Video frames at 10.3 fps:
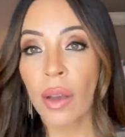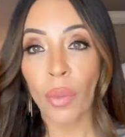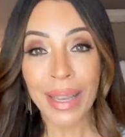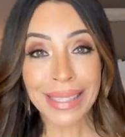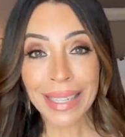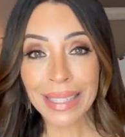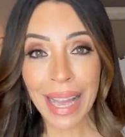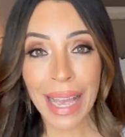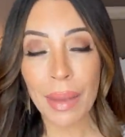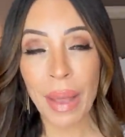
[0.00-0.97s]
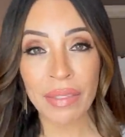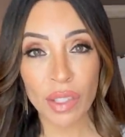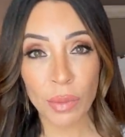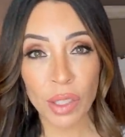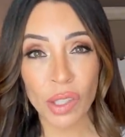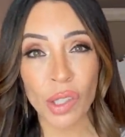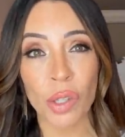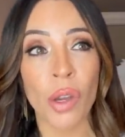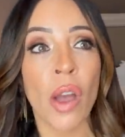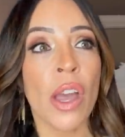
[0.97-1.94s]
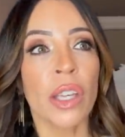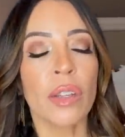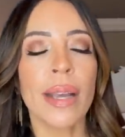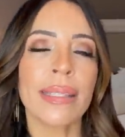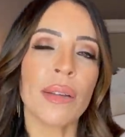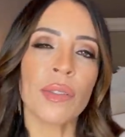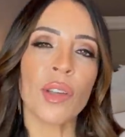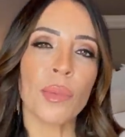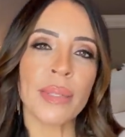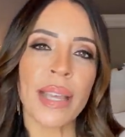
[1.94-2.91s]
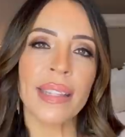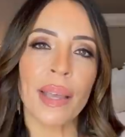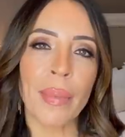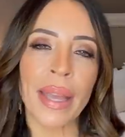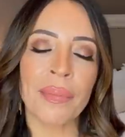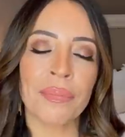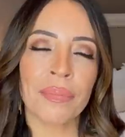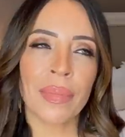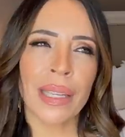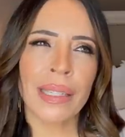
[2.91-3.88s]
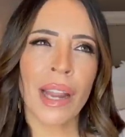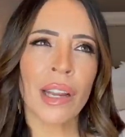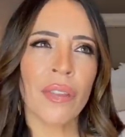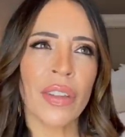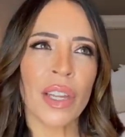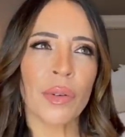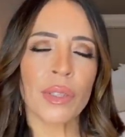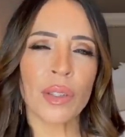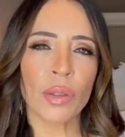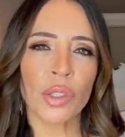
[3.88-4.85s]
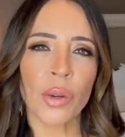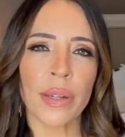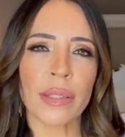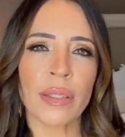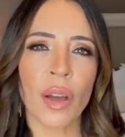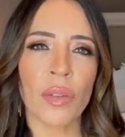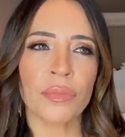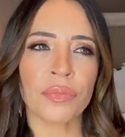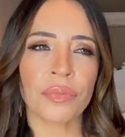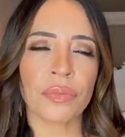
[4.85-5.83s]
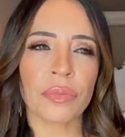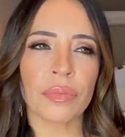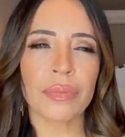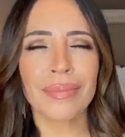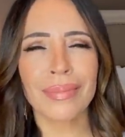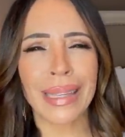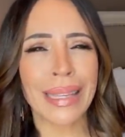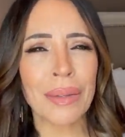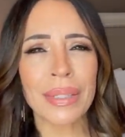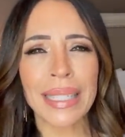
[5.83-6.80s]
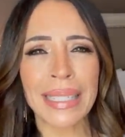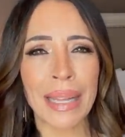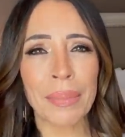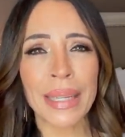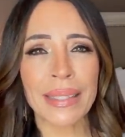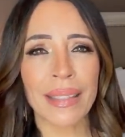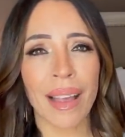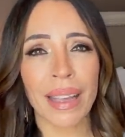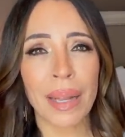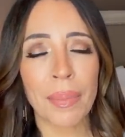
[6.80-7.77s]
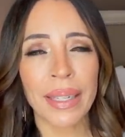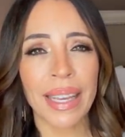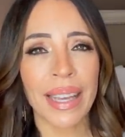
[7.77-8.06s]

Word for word: Wasting time. I have so much to show you. You guys, I was so upset that my Target video was so short. So I think it was like 10 minutes long on Monday.